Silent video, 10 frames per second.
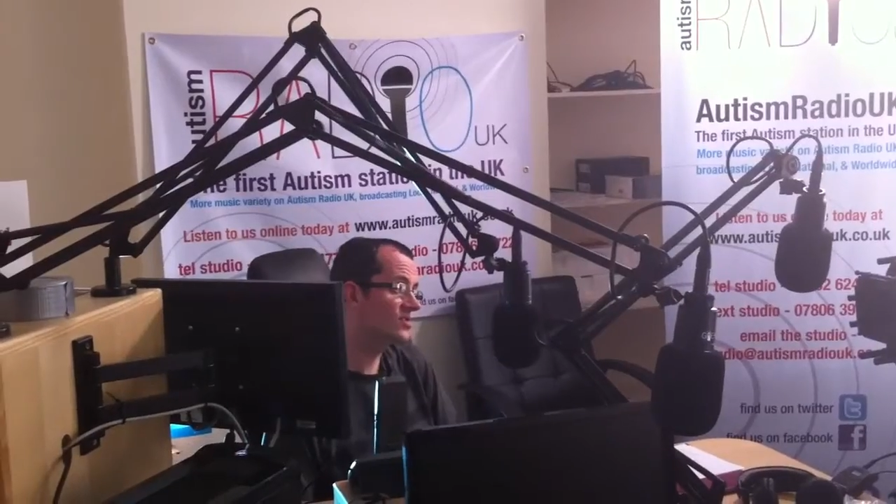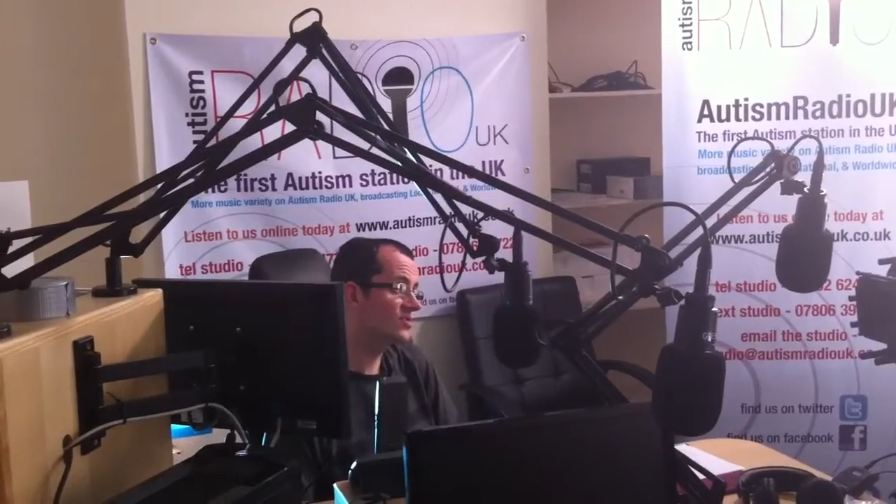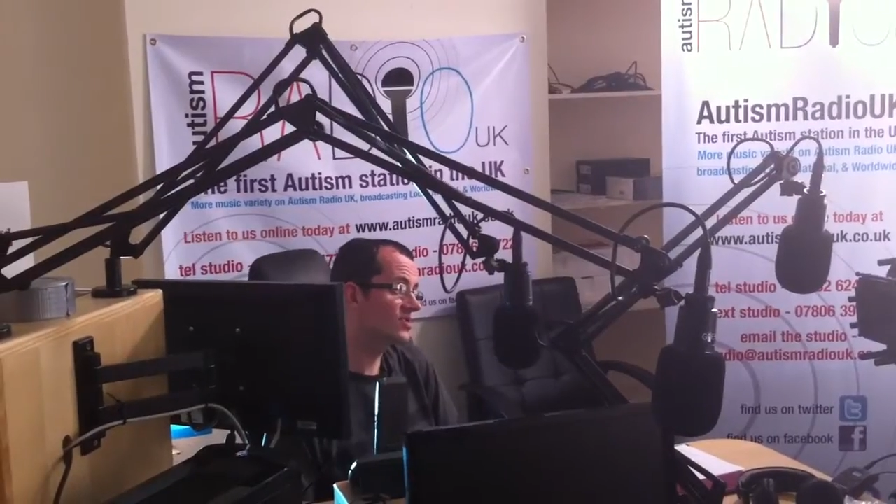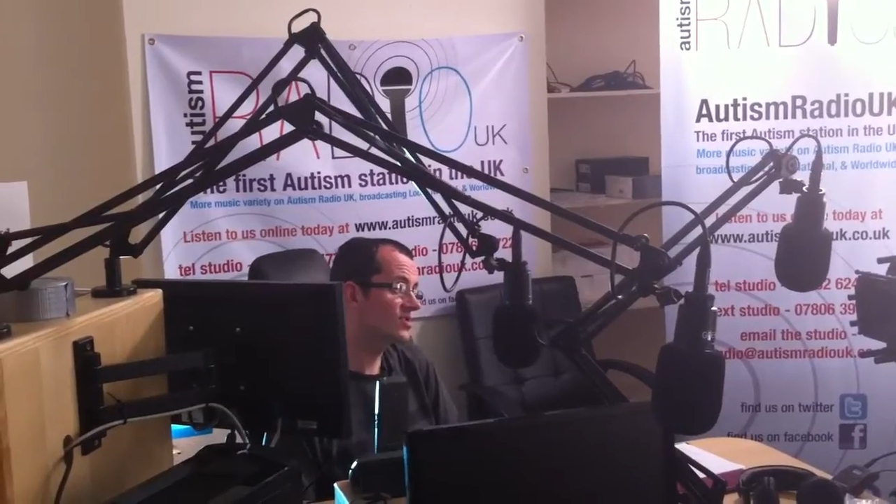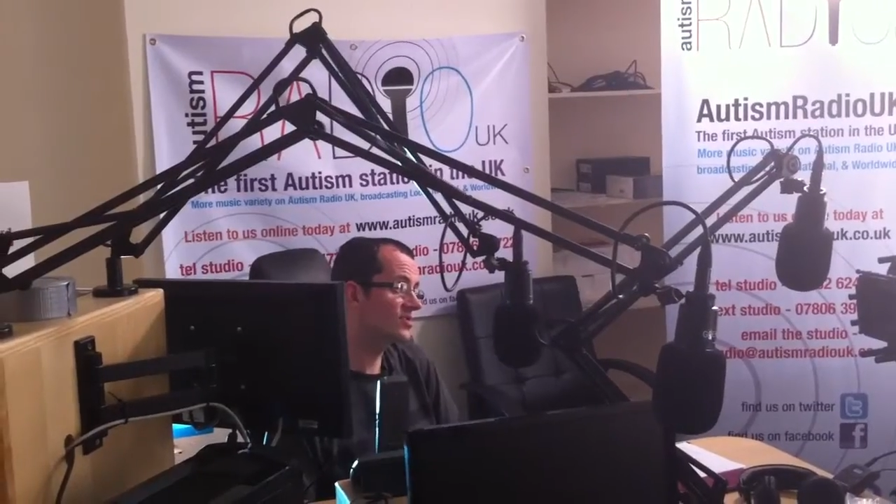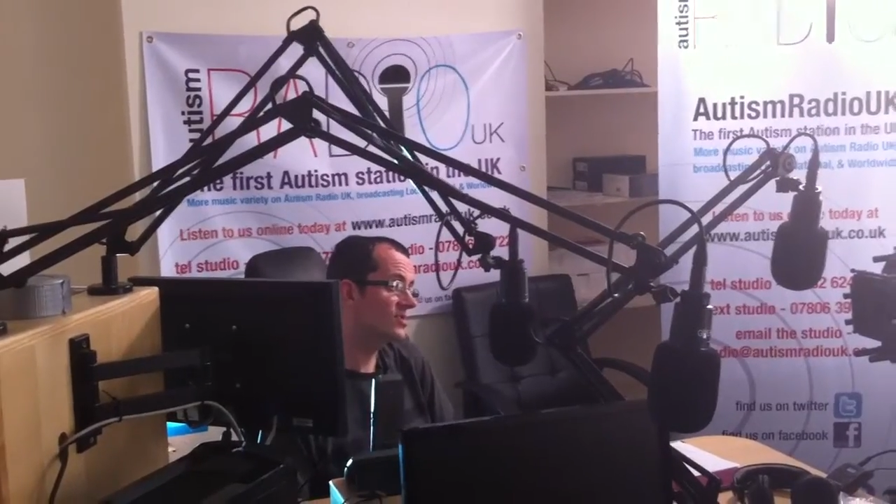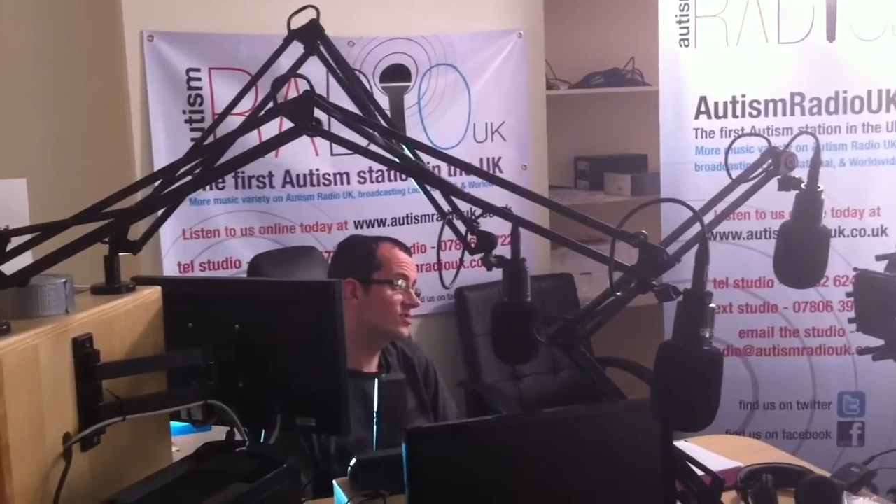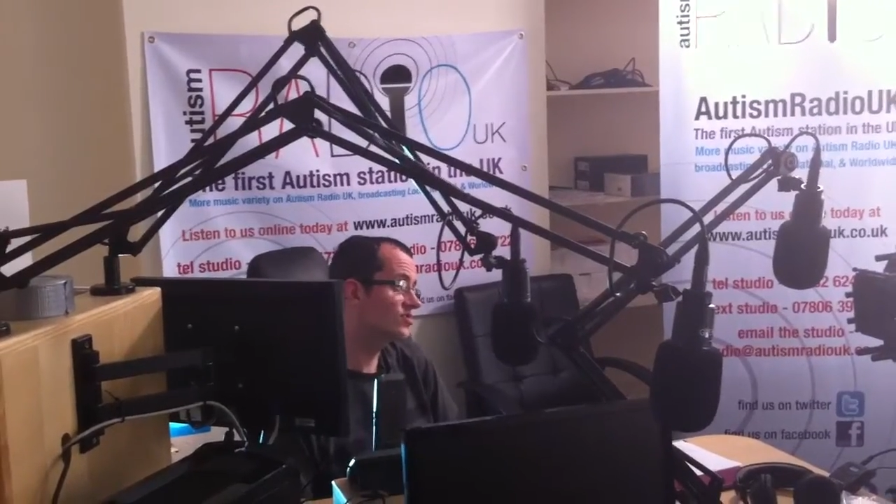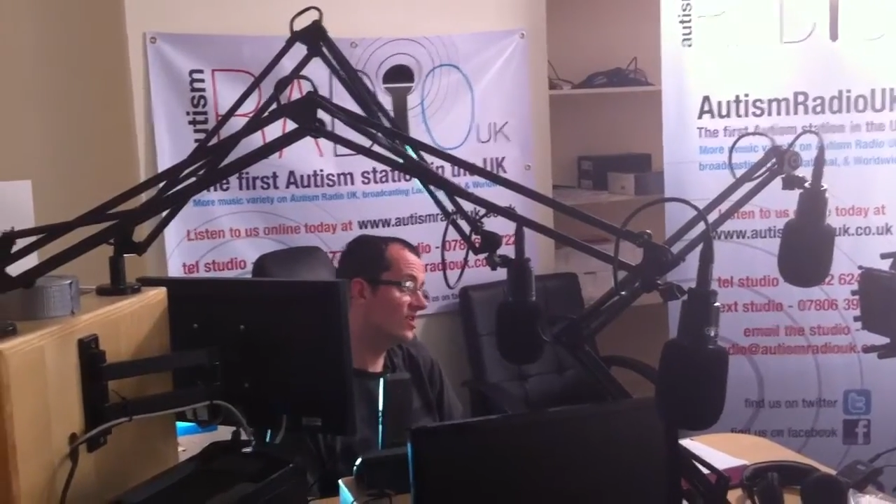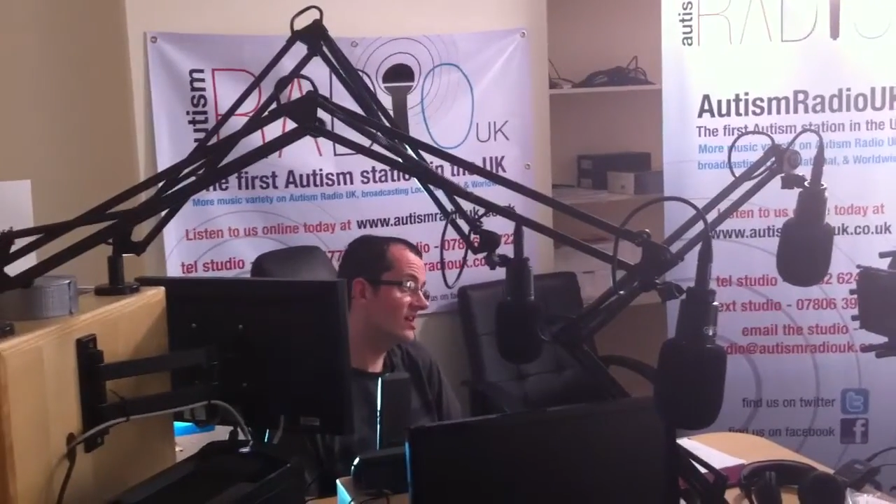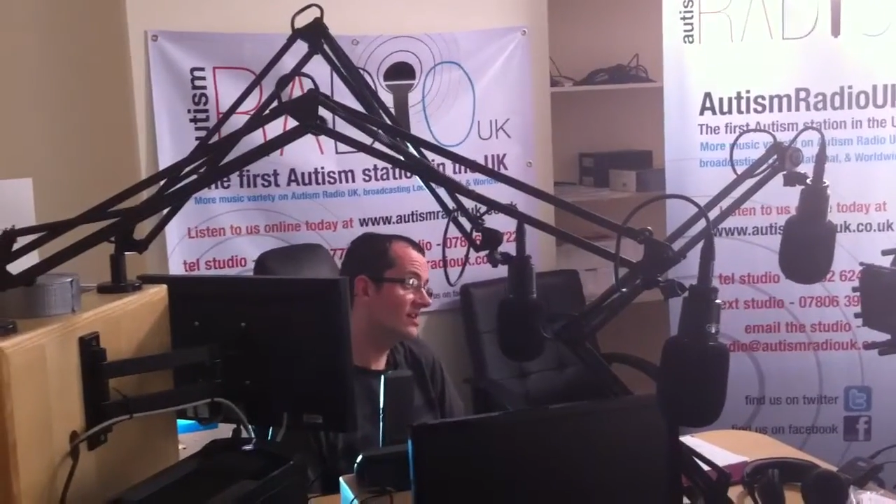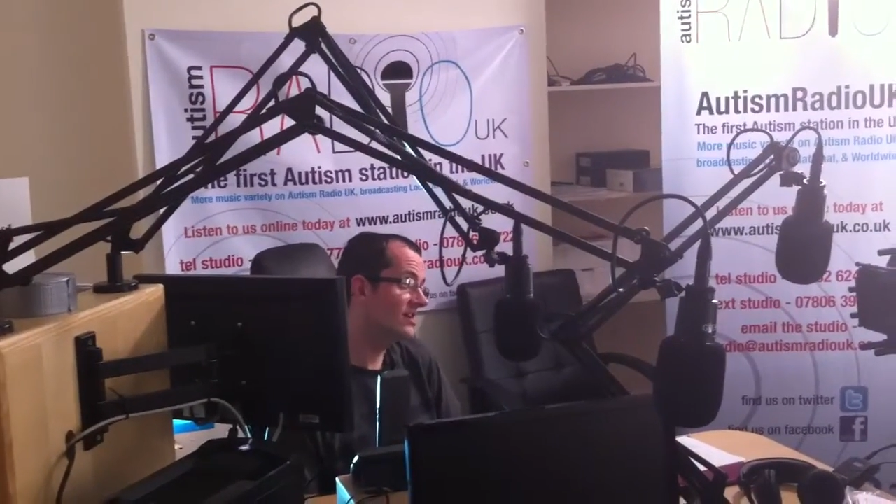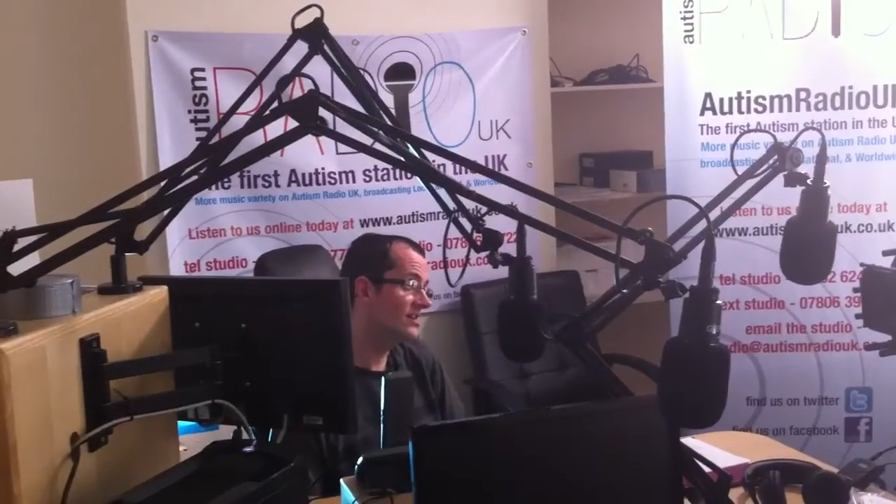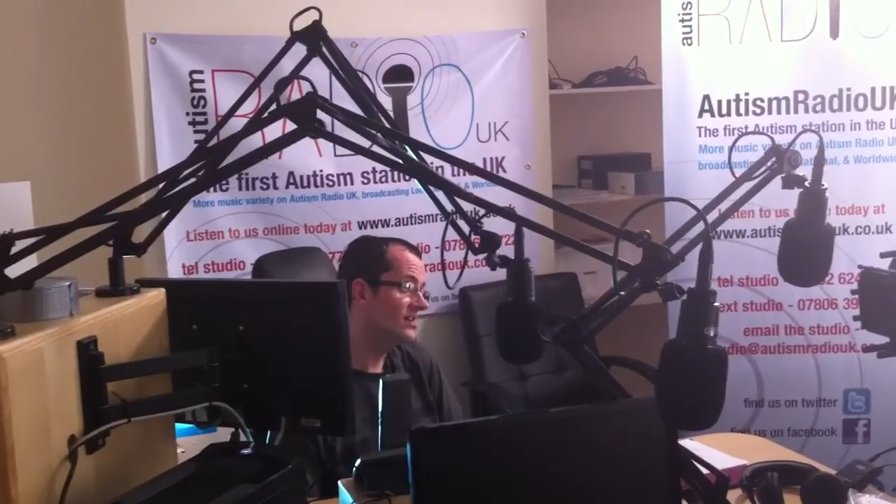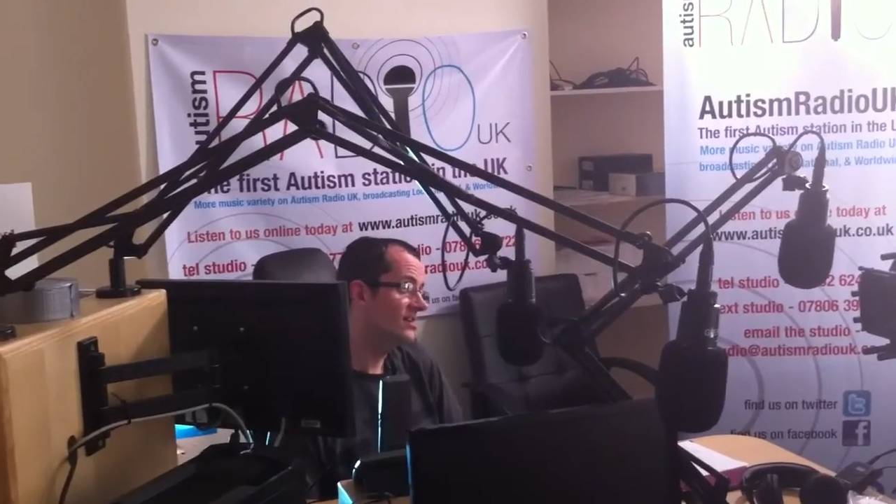such as
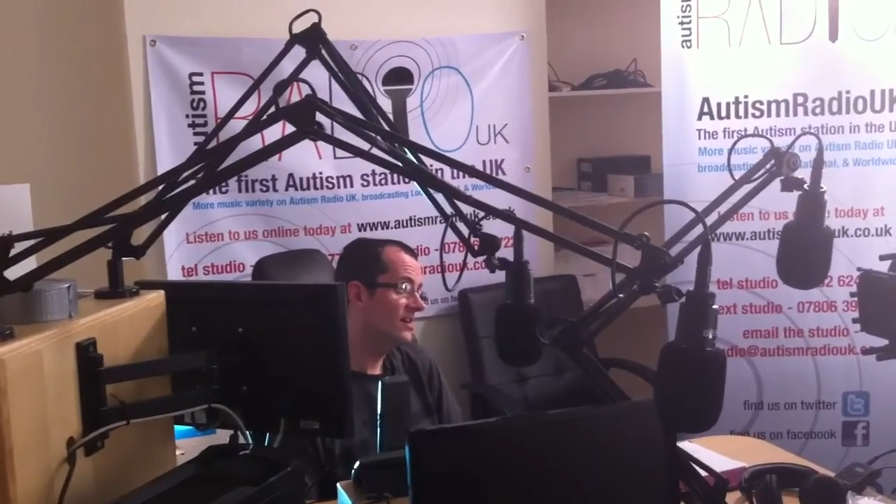training,